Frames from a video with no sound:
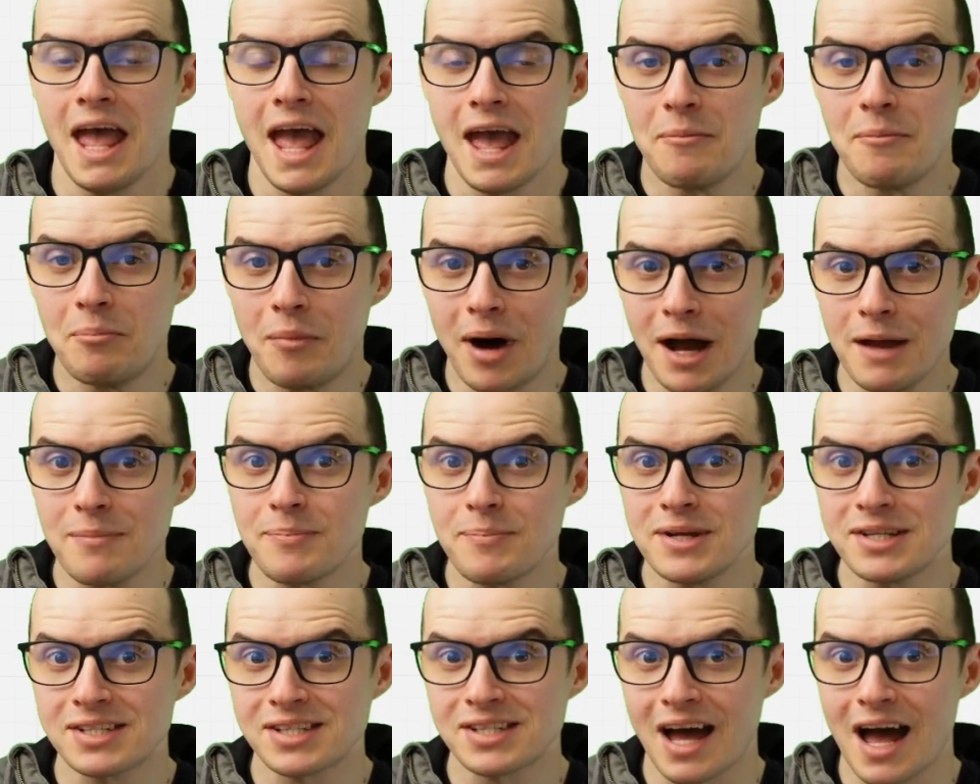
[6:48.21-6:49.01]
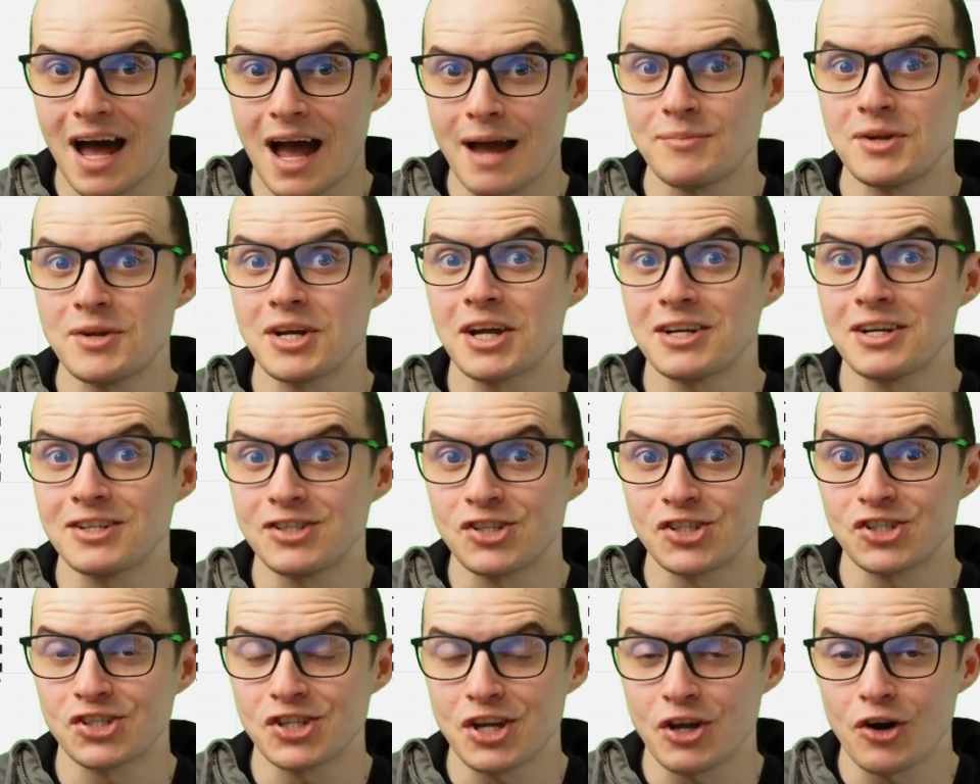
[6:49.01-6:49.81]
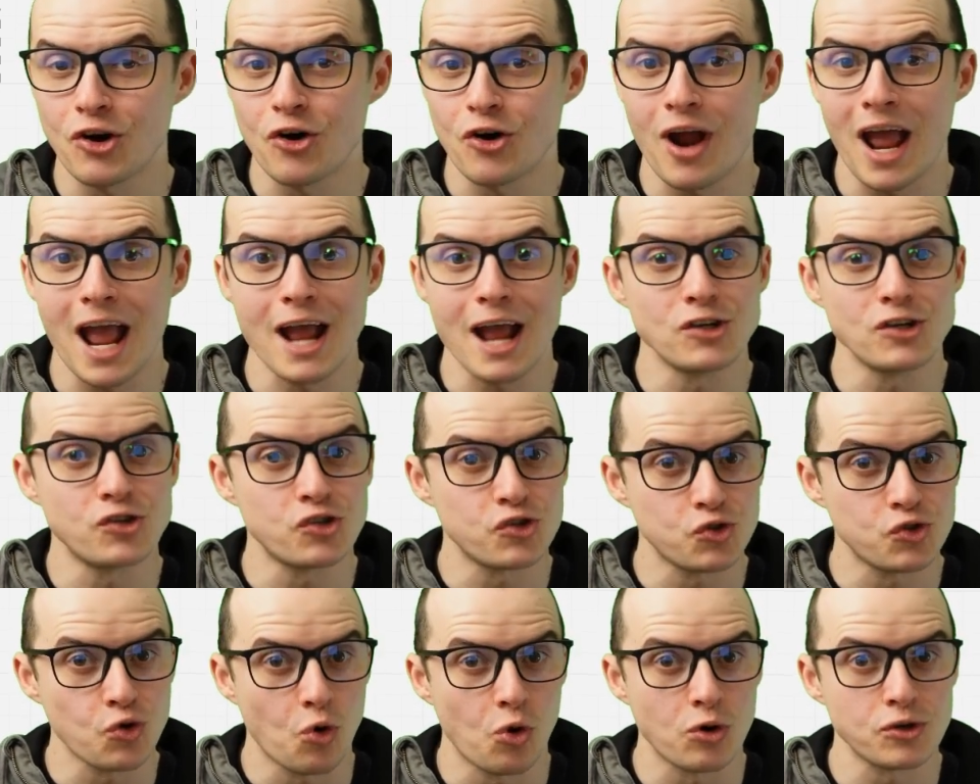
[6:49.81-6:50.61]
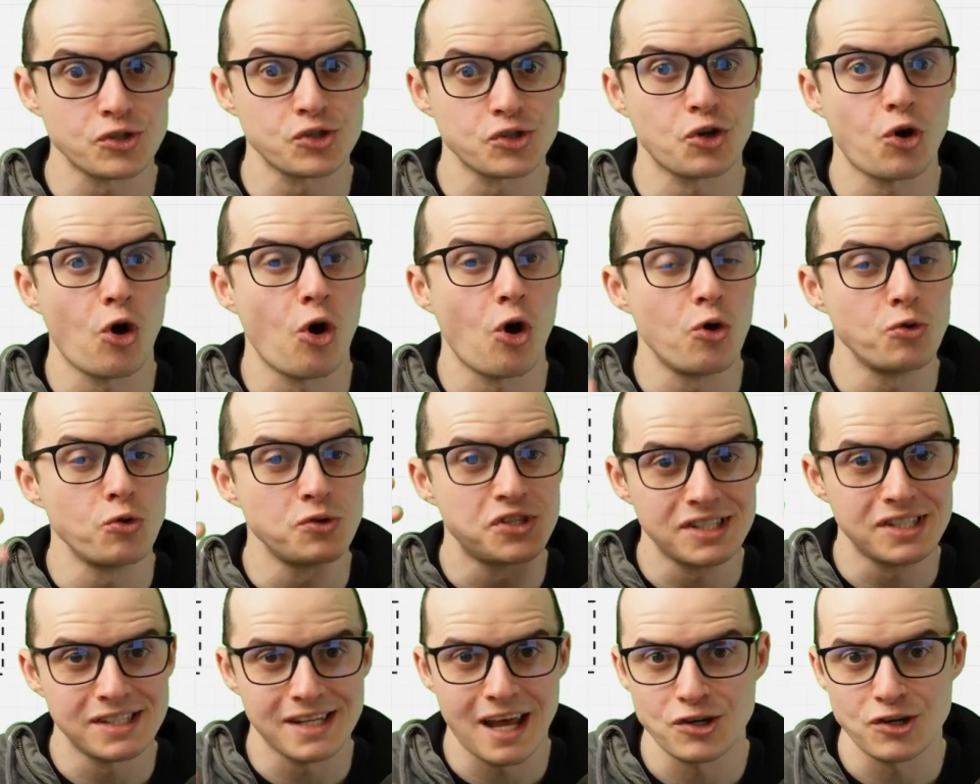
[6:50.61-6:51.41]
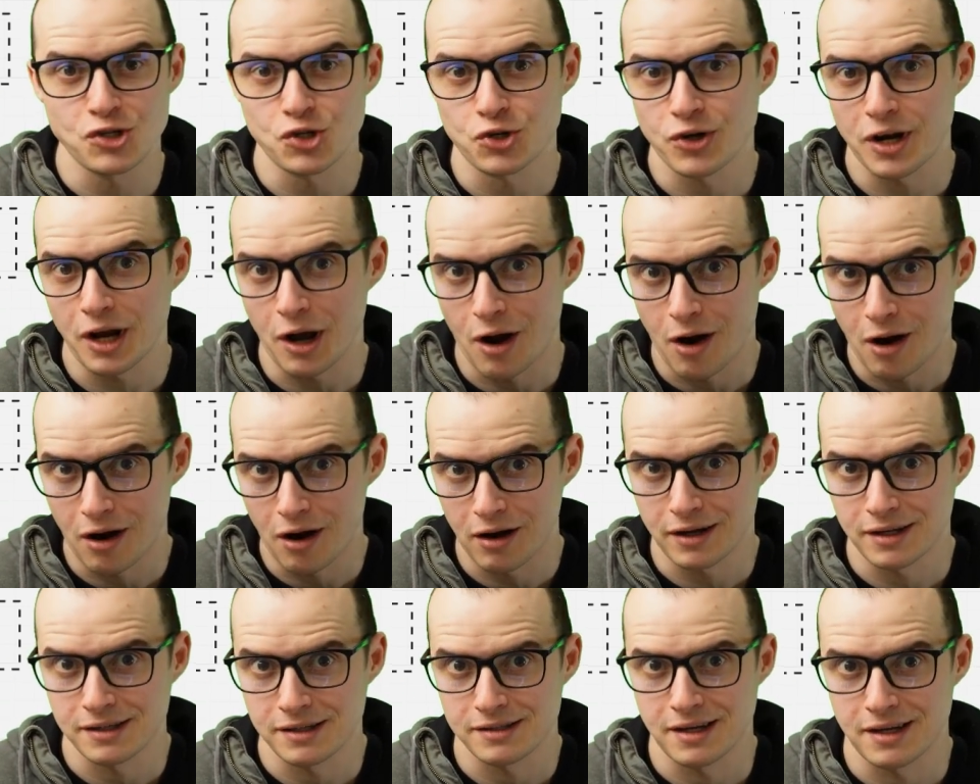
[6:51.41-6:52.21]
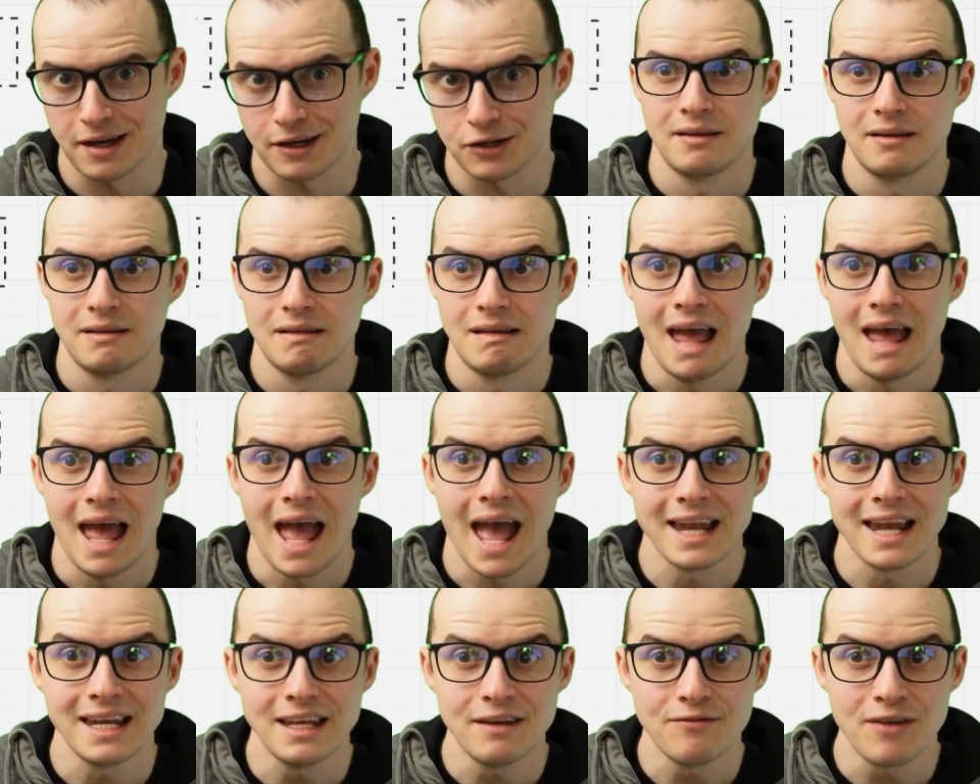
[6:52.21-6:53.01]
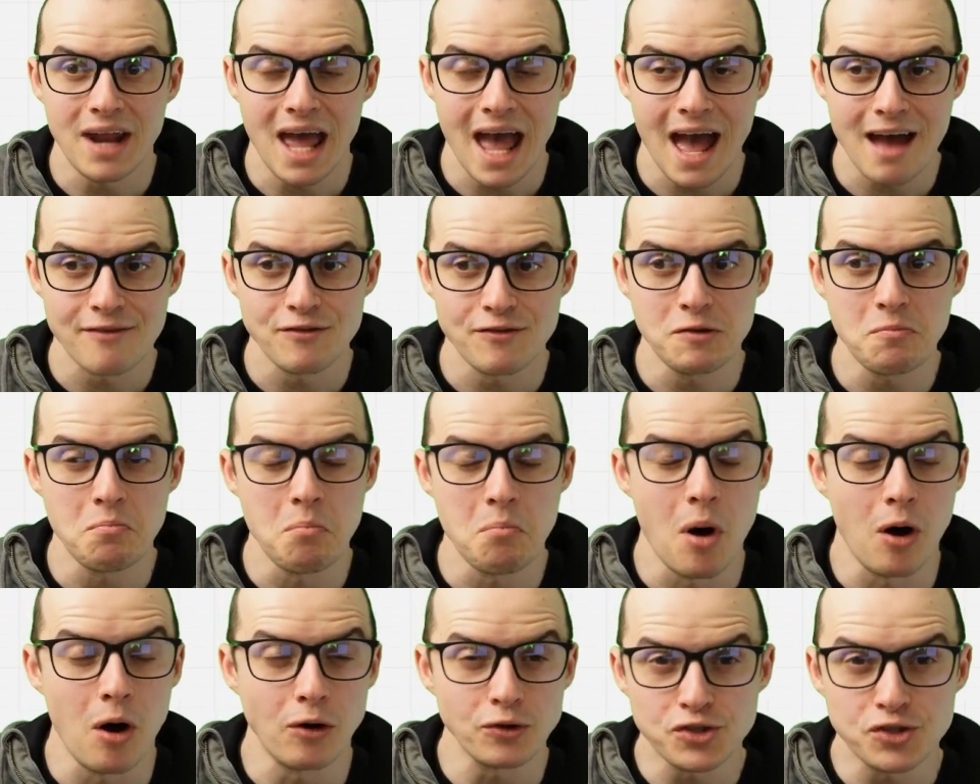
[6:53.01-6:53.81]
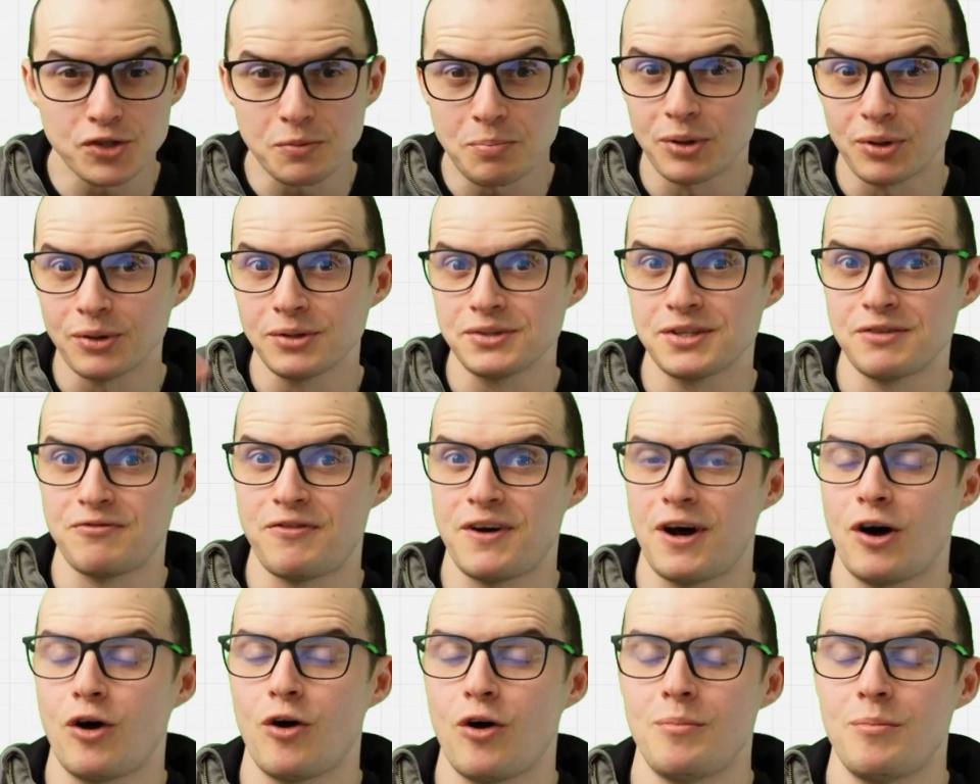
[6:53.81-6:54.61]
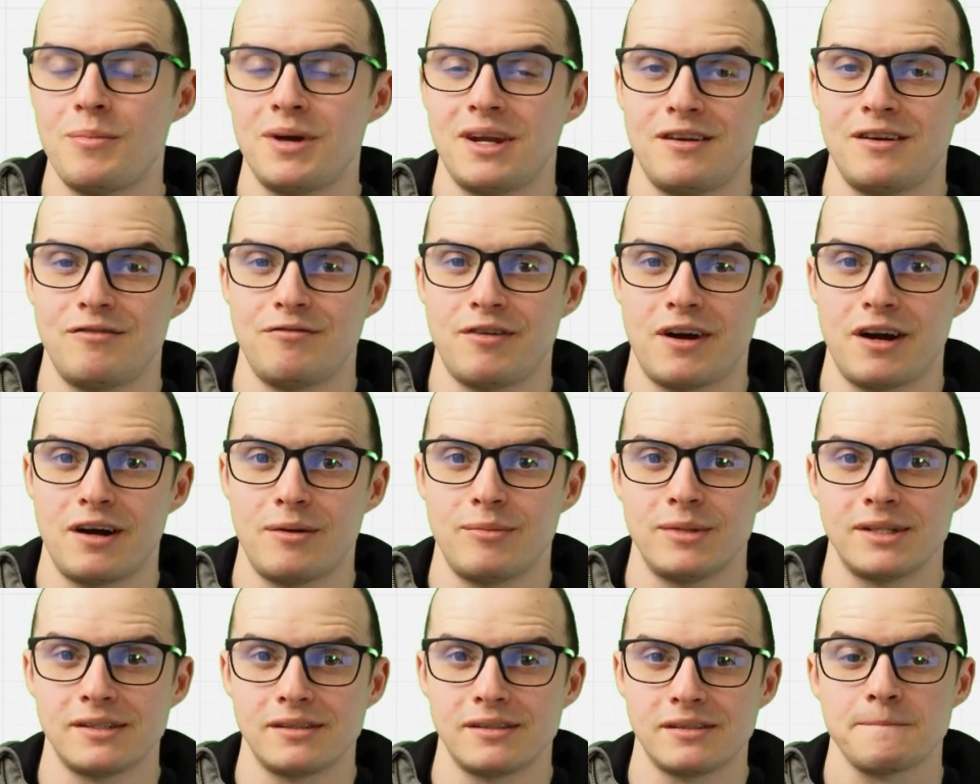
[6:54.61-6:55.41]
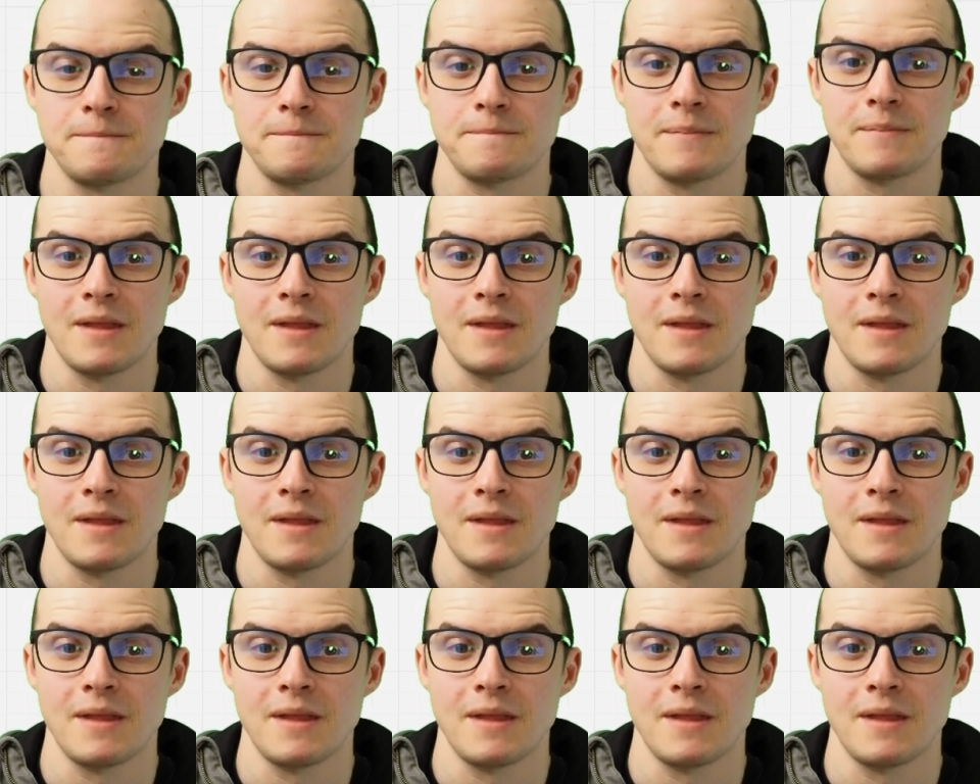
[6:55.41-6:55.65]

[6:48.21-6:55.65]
it might be time to consider a source code centric architecture and even having multiple development environments.